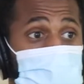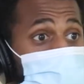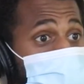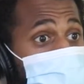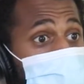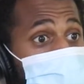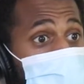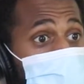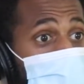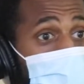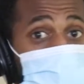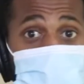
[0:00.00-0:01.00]
for these people for
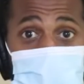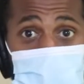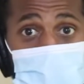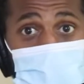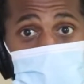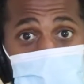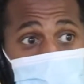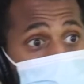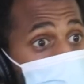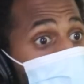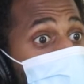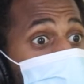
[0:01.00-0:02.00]
everything, you've